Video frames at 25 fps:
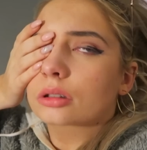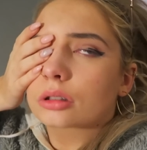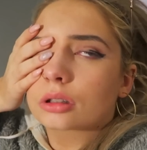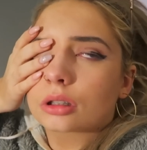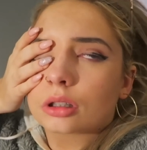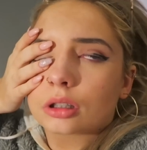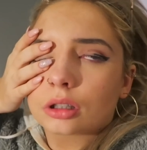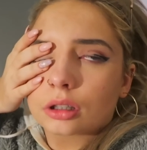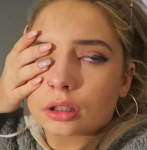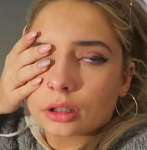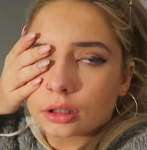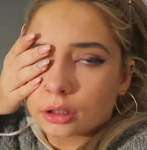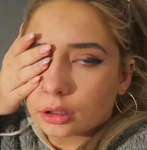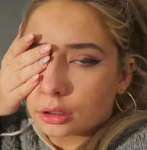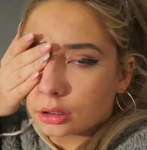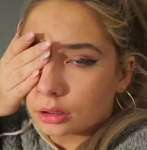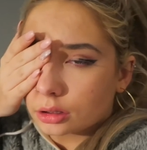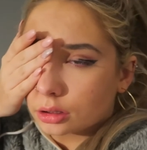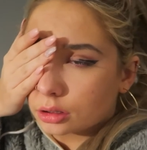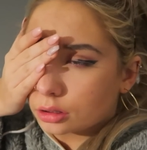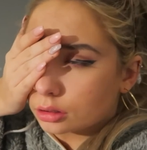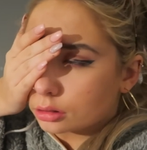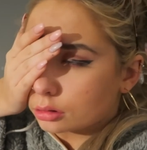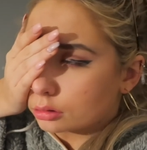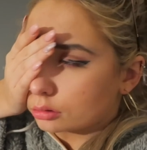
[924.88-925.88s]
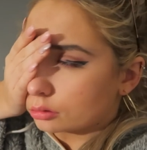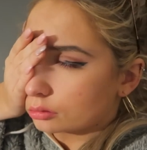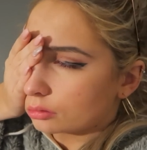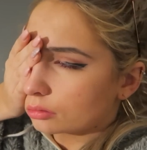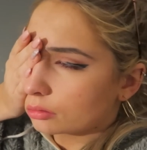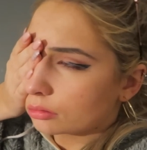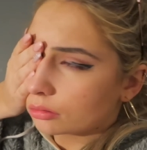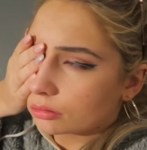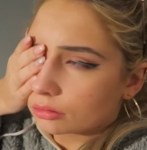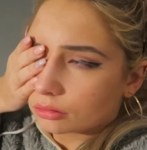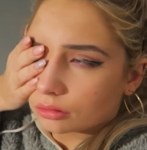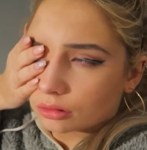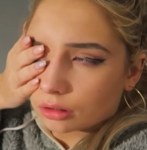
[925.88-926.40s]
Guys,
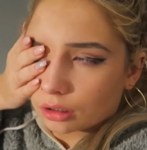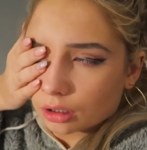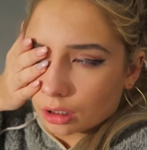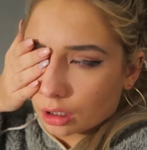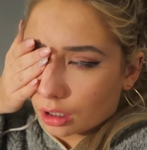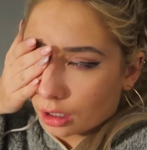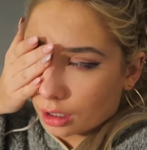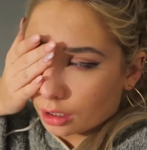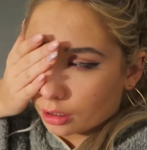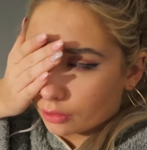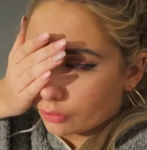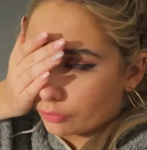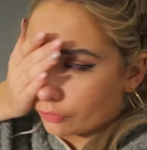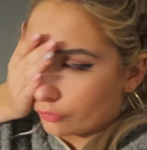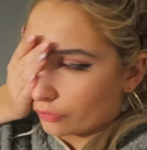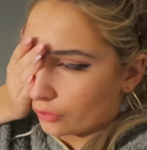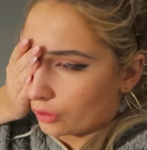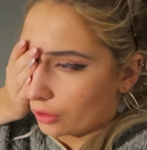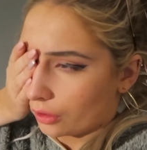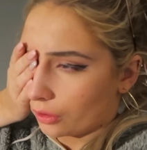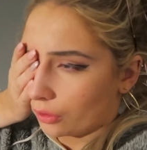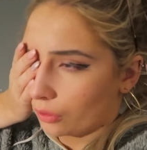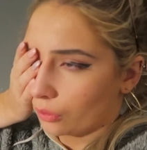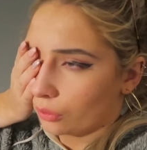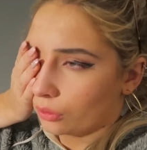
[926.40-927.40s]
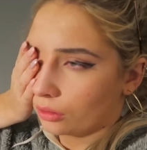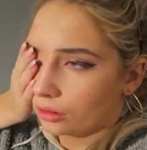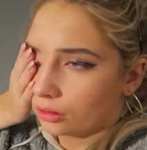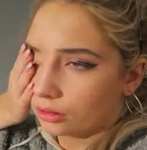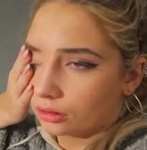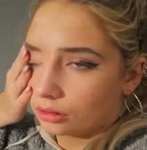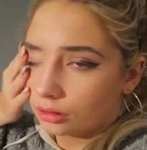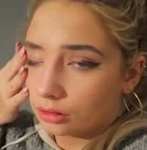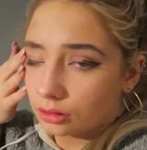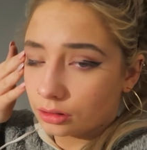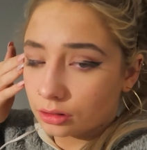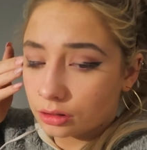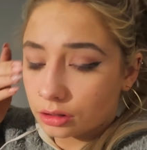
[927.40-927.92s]
I feel
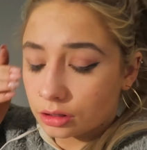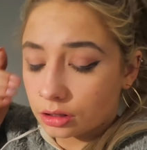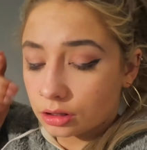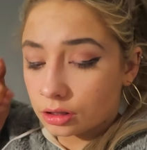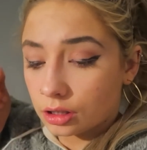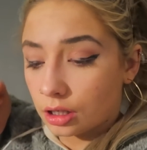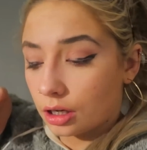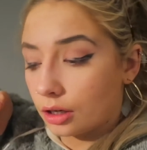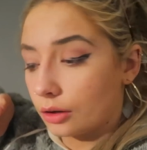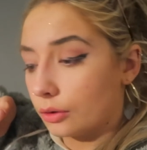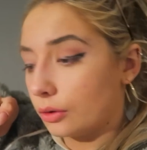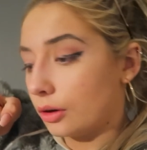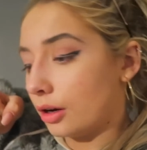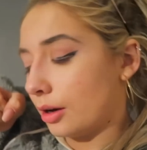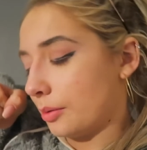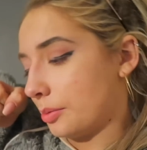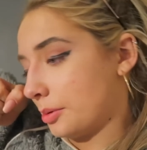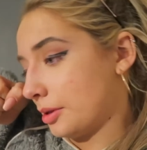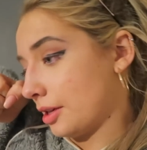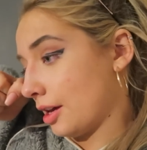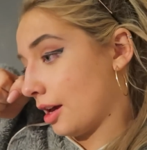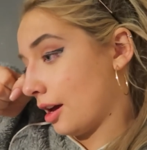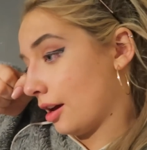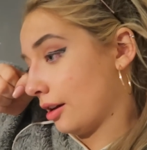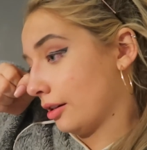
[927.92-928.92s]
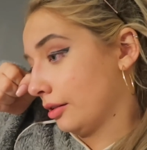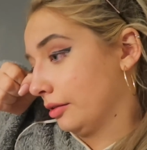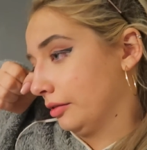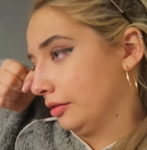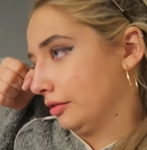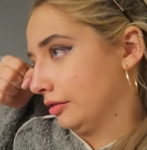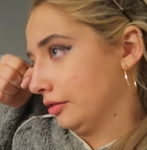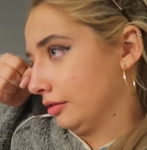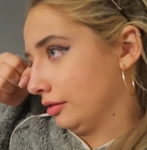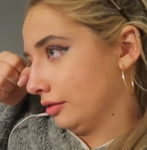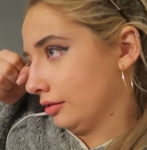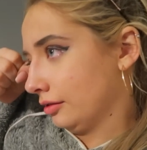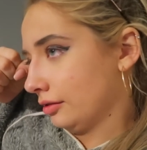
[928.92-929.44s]
so upset.
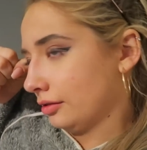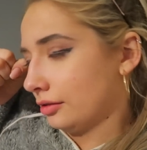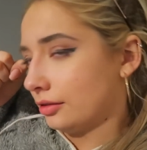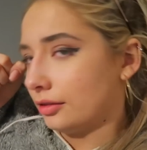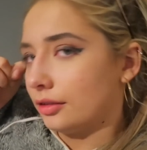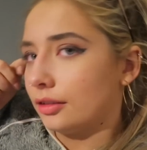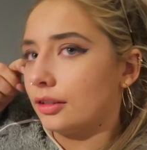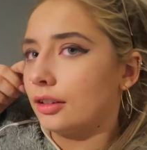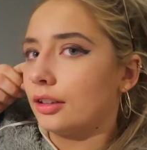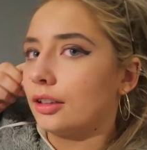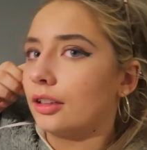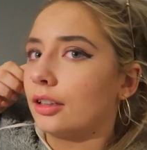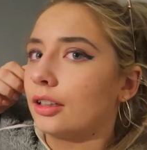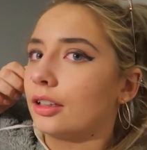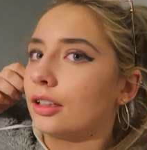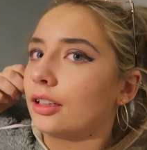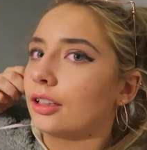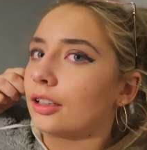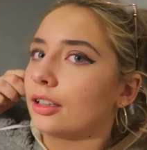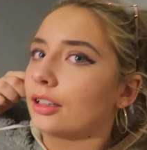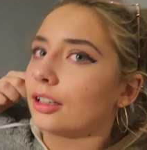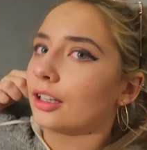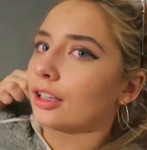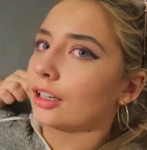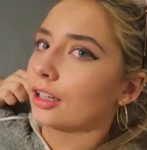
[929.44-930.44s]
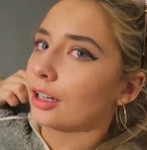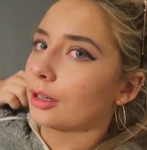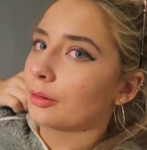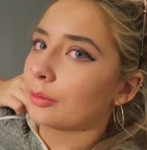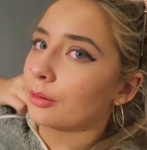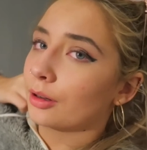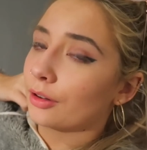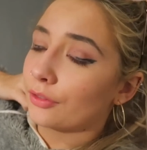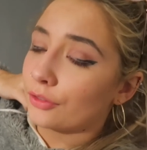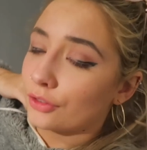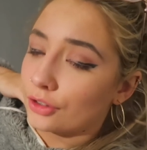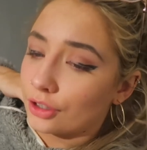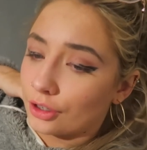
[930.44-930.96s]
Like, I'm
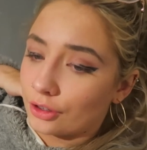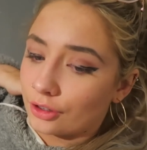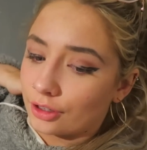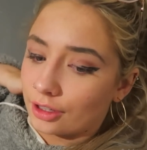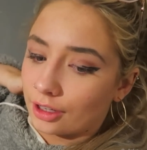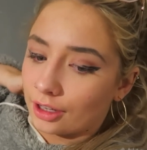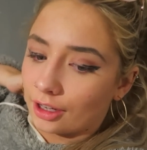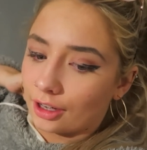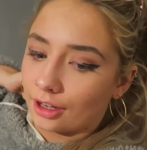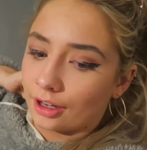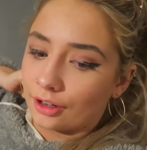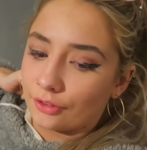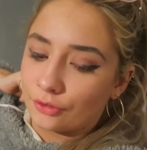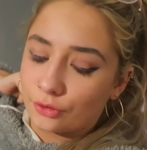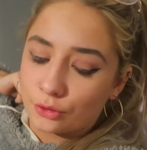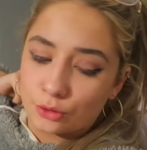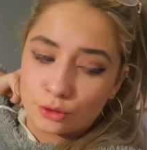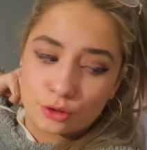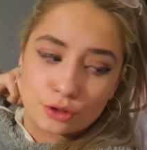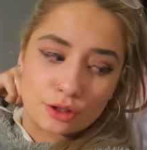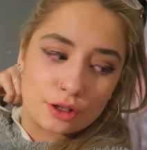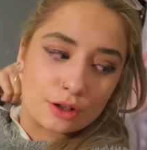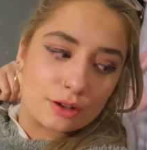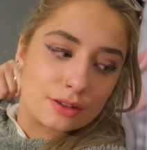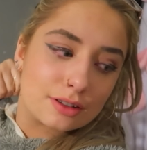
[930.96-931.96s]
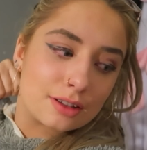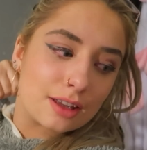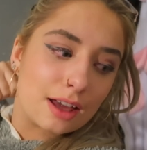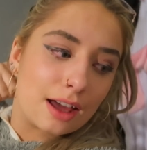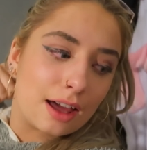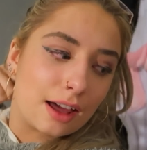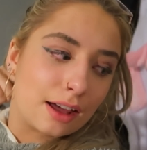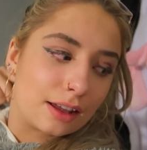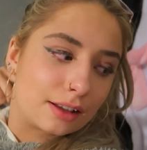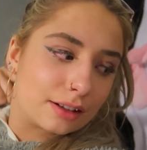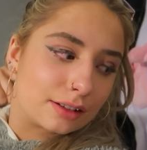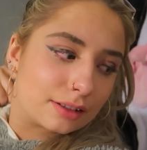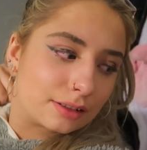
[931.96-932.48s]
not even joking. I feel so
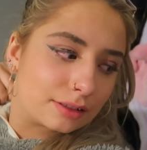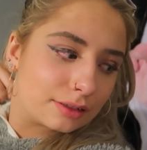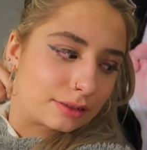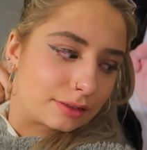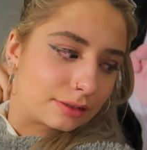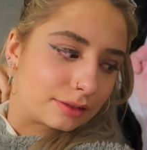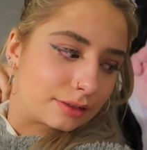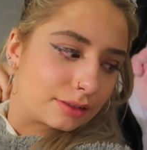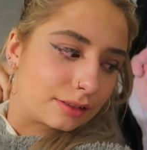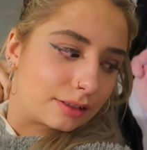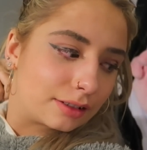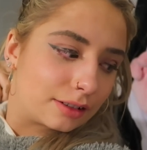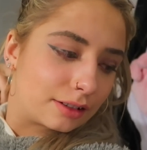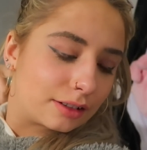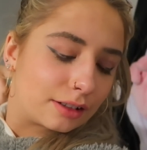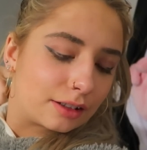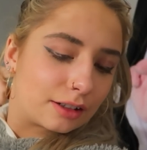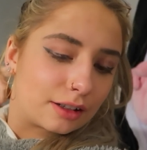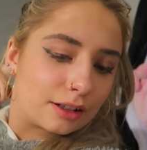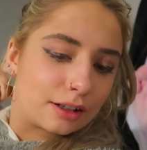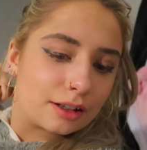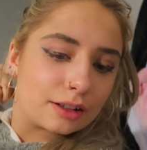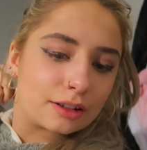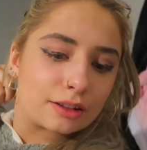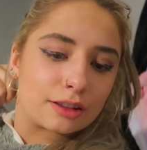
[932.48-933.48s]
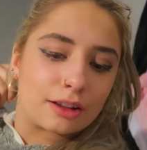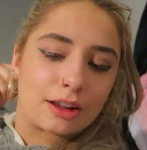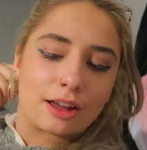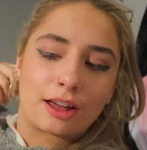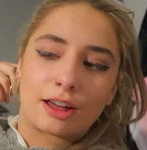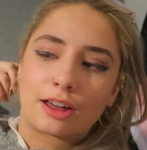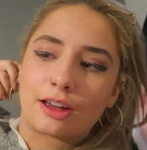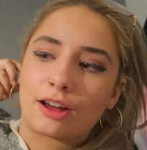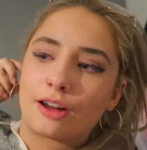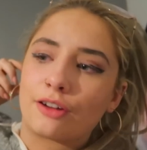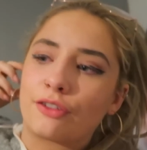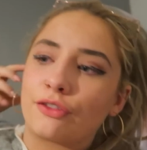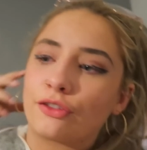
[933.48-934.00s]
sad.
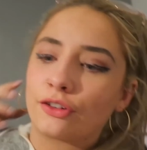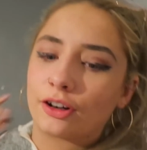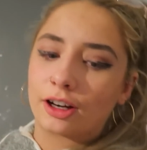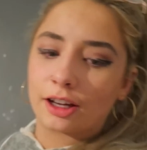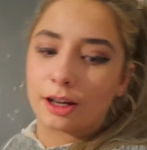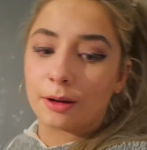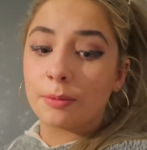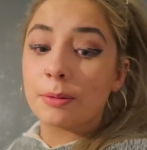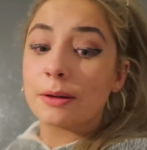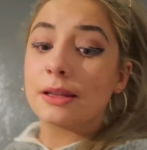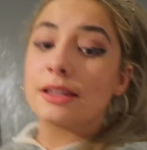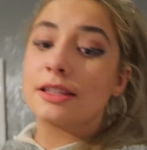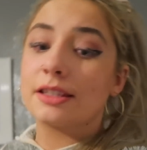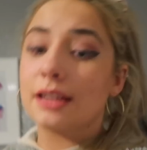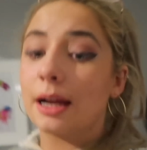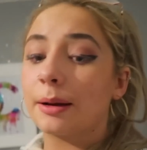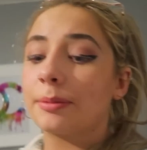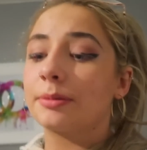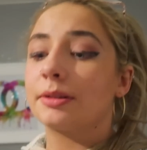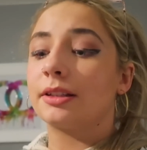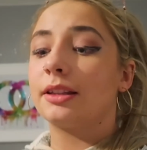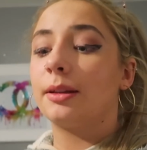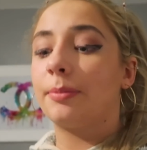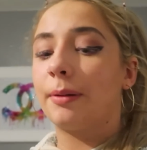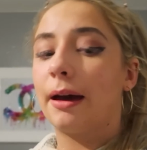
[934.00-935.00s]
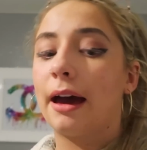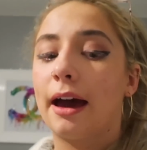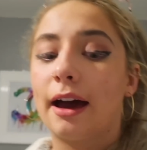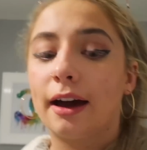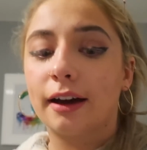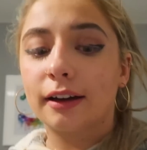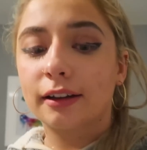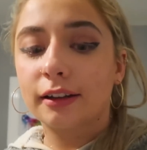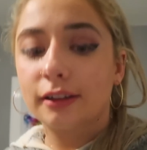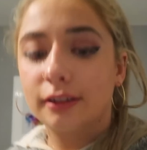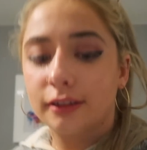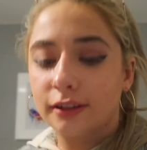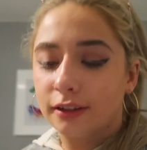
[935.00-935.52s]
Like, I feel like I've been stabbed in the
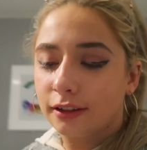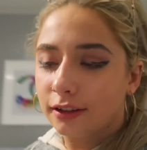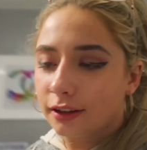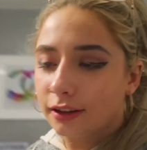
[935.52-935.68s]
back.